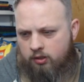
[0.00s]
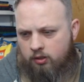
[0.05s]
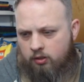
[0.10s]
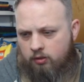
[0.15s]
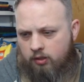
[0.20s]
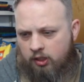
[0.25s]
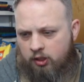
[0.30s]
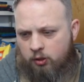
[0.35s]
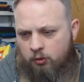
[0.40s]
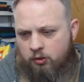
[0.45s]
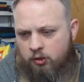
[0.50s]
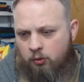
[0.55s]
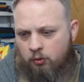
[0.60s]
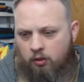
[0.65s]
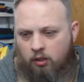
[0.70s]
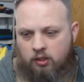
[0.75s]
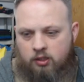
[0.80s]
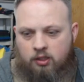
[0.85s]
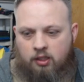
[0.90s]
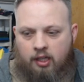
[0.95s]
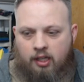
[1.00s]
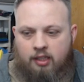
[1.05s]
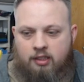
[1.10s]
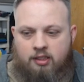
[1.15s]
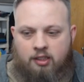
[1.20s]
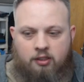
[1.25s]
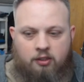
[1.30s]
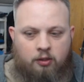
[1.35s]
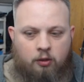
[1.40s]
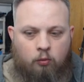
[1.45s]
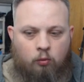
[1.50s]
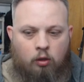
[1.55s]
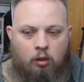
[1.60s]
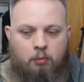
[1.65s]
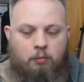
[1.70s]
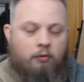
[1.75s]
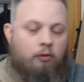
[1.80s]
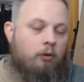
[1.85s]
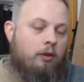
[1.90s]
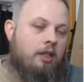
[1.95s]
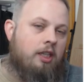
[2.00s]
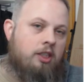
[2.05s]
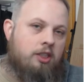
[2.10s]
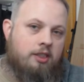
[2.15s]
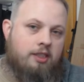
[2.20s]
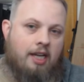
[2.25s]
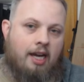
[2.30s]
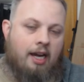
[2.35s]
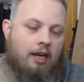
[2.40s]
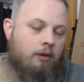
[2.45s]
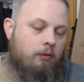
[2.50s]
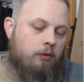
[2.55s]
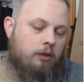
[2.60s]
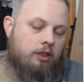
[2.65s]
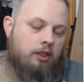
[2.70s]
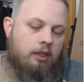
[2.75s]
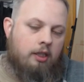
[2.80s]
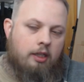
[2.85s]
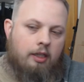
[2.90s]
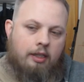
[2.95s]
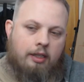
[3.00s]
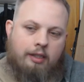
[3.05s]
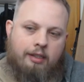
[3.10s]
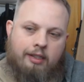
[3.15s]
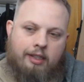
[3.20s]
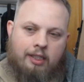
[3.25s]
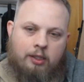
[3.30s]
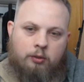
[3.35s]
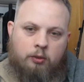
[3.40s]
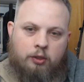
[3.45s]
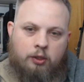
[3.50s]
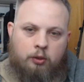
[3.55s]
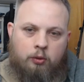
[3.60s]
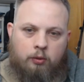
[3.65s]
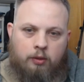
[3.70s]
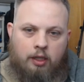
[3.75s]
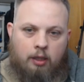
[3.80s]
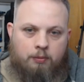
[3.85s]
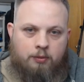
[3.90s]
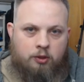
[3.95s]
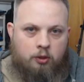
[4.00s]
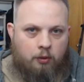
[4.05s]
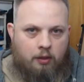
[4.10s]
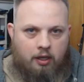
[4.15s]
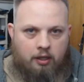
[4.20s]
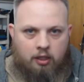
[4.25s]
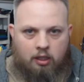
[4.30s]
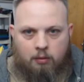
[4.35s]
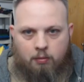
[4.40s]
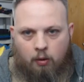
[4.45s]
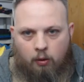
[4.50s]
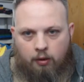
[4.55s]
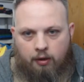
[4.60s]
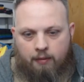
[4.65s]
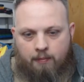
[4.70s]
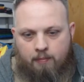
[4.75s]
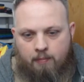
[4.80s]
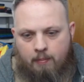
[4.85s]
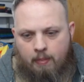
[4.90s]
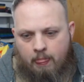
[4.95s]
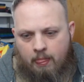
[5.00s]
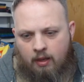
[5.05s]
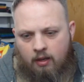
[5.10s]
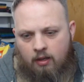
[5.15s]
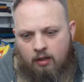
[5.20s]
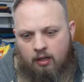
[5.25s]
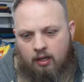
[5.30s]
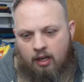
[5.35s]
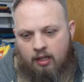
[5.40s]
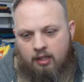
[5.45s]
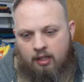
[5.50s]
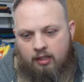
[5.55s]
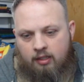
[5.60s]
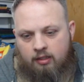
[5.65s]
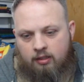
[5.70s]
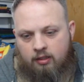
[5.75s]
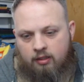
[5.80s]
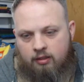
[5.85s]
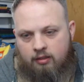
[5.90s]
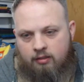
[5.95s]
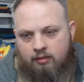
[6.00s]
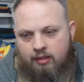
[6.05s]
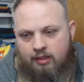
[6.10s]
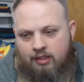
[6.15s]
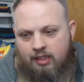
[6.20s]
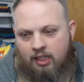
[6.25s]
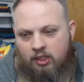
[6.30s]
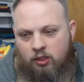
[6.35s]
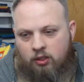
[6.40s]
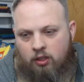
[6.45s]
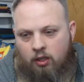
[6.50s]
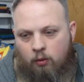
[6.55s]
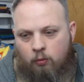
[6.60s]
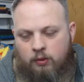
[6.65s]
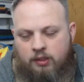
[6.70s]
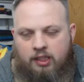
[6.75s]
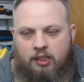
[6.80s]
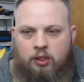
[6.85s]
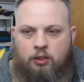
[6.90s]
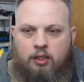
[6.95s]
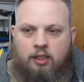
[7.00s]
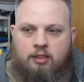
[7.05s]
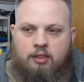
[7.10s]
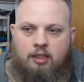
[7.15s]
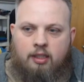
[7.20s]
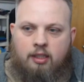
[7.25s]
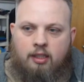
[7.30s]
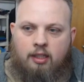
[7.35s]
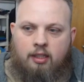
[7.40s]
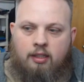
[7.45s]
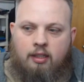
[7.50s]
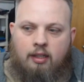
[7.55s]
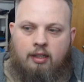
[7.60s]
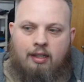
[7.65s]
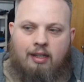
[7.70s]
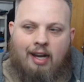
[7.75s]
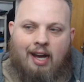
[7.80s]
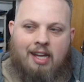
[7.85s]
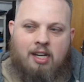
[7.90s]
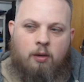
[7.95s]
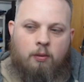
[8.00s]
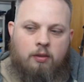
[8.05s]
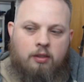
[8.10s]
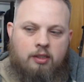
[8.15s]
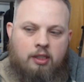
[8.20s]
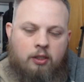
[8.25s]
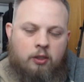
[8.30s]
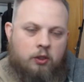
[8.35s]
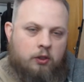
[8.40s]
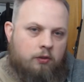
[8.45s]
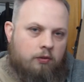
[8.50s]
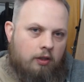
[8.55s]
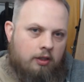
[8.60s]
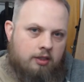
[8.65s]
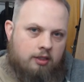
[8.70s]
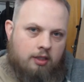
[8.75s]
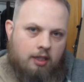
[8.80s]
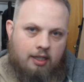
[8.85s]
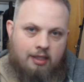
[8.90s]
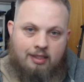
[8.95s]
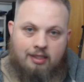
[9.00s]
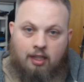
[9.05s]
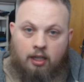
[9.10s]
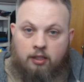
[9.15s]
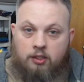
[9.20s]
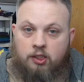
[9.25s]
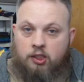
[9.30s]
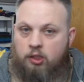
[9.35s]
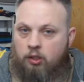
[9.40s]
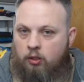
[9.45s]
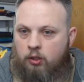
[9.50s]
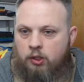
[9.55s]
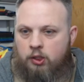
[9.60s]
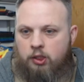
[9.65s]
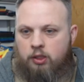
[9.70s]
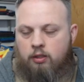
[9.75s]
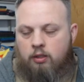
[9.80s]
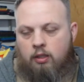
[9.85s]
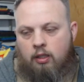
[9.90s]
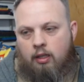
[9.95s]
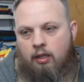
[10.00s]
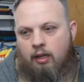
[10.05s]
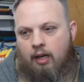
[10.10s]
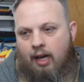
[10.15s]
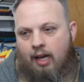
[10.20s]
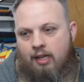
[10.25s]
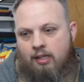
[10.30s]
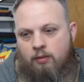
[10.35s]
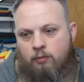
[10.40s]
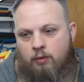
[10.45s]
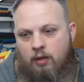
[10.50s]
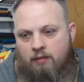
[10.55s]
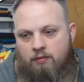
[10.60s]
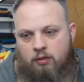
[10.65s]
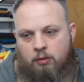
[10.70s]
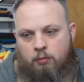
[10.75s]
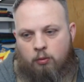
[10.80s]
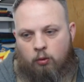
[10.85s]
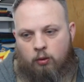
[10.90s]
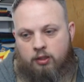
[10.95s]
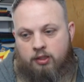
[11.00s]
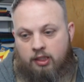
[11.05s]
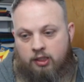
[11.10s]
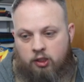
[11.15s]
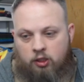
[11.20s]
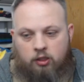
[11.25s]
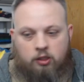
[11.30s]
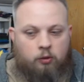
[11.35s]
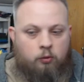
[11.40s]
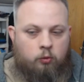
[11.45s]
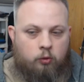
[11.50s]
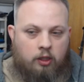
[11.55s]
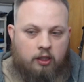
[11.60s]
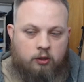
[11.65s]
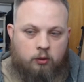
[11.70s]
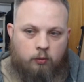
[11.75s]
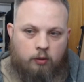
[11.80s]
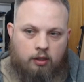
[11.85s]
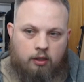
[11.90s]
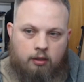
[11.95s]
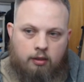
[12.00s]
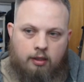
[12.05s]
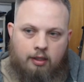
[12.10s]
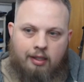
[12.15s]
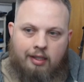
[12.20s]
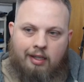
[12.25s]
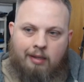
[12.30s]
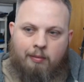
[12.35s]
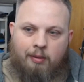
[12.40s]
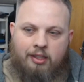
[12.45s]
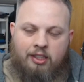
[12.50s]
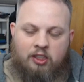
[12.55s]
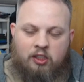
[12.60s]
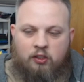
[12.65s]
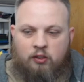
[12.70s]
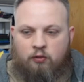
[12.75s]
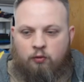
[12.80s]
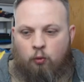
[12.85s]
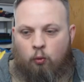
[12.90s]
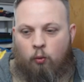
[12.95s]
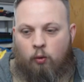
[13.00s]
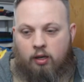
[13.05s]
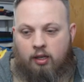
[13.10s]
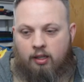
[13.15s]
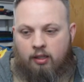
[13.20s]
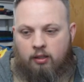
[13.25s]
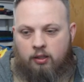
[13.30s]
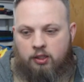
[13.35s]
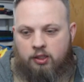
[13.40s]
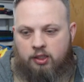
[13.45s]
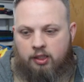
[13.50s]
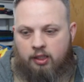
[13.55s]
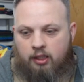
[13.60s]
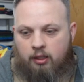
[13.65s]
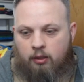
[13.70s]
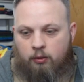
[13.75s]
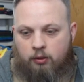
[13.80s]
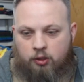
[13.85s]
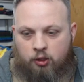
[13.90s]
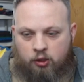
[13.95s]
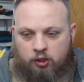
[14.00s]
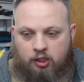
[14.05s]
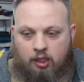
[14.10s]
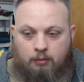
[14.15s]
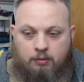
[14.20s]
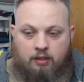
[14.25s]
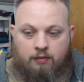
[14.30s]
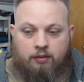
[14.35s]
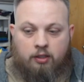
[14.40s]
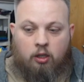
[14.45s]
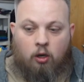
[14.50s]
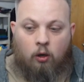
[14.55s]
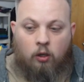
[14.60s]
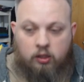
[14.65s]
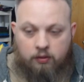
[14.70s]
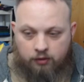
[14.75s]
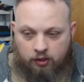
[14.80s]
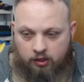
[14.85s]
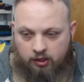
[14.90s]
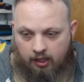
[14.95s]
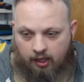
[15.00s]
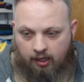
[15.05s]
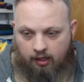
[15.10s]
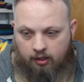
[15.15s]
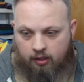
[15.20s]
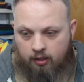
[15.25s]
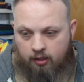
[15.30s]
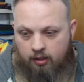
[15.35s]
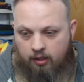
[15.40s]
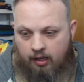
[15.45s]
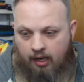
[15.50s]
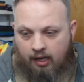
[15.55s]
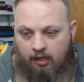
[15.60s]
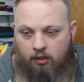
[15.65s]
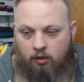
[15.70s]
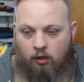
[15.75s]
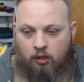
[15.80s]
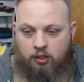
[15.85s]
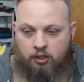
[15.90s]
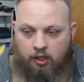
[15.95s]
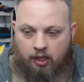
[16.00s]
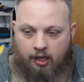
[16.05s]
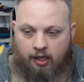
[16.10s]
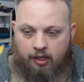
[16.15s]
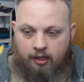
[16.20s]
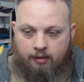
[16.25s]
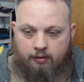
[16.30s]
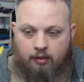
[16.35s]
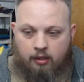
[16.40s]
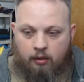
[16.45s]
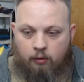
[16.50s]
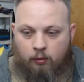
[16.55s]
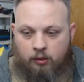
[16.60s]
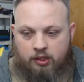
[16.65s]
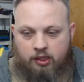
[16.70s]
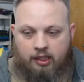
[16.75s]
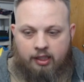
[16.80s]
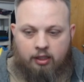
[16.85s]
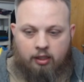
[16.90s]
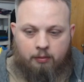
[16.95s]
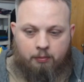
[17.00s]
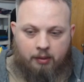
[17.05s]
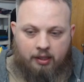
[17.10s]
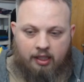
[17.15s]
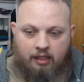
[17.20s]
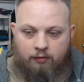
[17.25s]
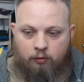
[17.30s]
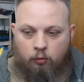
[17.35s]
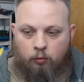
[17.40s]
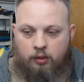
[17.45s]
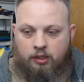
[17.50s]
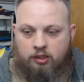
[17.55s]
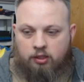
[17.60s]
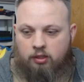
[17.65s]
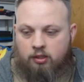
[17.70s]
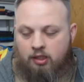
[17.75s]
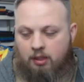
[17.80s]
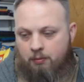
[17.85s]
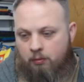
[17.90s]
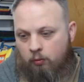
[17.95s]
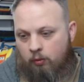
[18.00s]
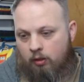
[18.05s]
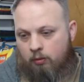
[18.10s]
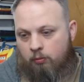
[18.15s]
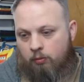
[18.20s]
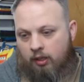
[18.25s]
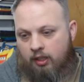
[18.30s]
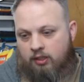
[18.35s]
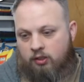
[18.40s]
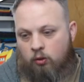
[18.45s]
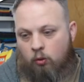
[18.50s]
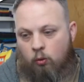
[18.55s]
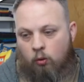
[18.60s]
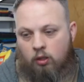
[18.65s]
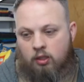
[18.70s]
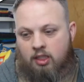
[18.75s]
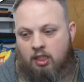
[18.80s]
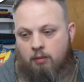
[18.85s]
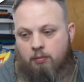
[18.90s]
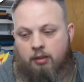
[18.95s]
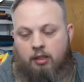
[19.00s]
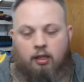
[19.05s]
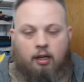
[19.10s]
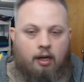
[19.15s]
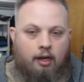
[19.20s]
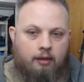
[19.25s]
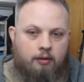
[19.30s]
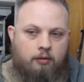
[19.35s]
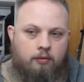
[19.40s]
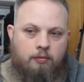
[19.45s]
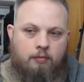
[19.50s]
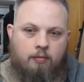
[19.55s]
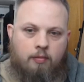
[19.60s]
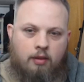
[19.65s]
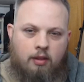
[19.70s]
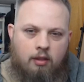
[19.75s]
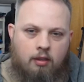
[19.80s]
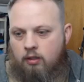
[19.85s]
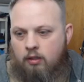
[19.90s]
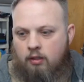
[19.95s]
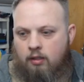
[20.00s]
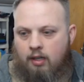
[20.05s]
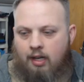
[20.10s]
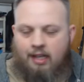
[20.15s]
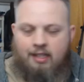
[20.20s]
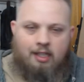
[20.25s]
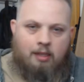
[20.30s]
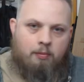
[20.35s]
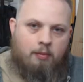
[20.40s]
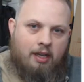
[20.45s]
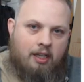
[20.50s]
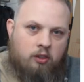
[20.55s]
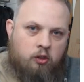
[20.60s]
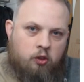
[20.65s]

they choose 2 cards in their hand sent to the Warp for each attack, which is really cool. It helps slow down your opponent. And then this extra card was interesting. I know the leader's front side does search, and we have Deborah's that search as well, but this is for 1 energy, and it'll search top 7 cards of your deck, add a card to your hand, which will either be Evil Wizard, Demon Realm Race, or Demon God. I did make